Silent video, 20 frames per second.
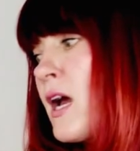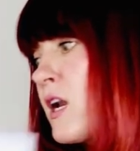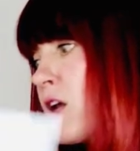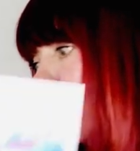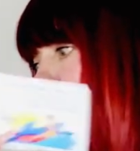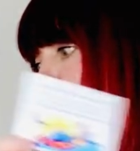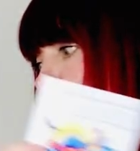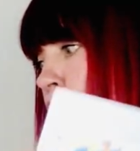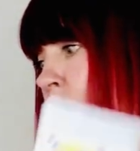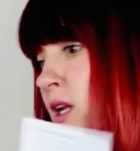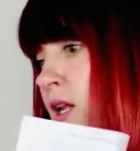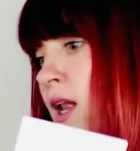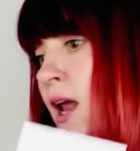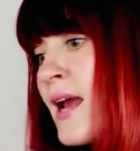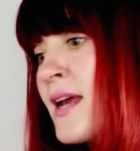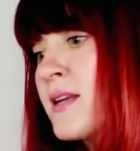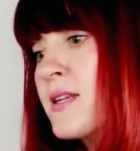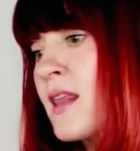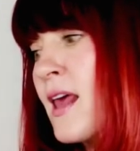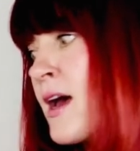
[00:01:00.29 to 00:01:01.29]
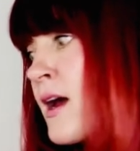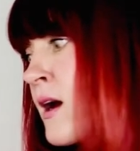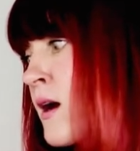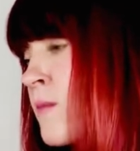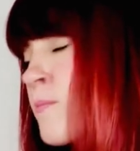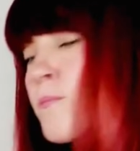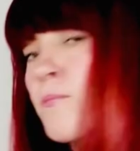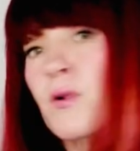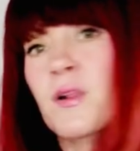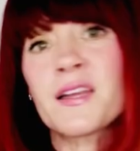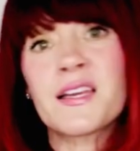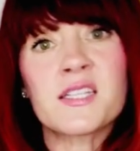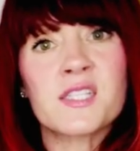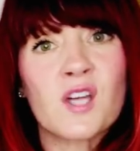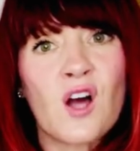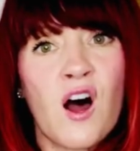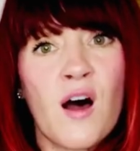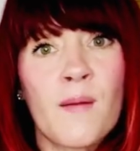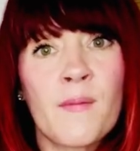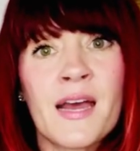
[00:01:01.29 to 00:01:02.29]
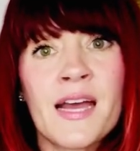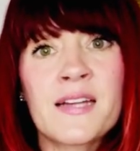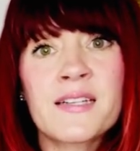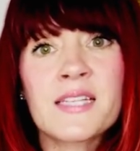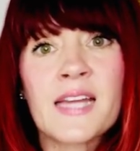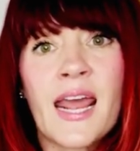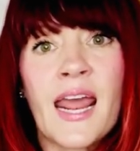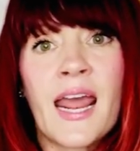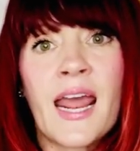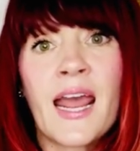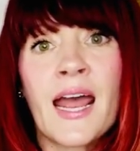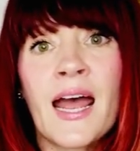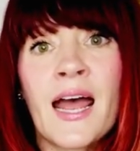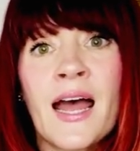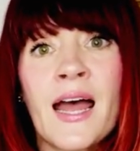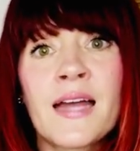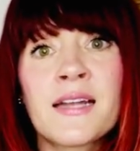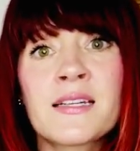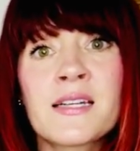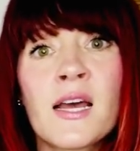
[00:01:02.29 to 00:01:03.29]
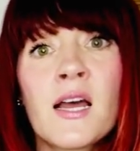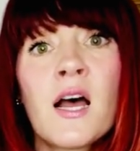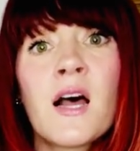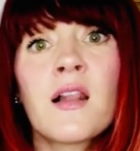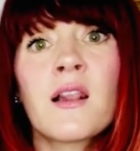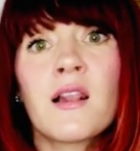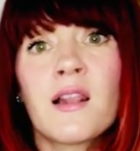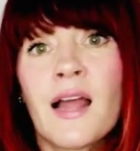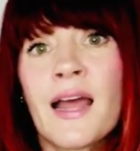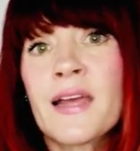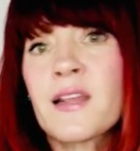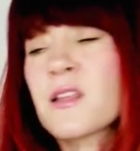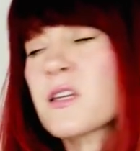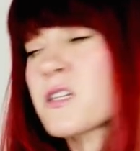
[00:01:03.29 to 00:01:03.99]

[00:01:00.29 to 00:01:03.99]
and if you would like them, please comment and like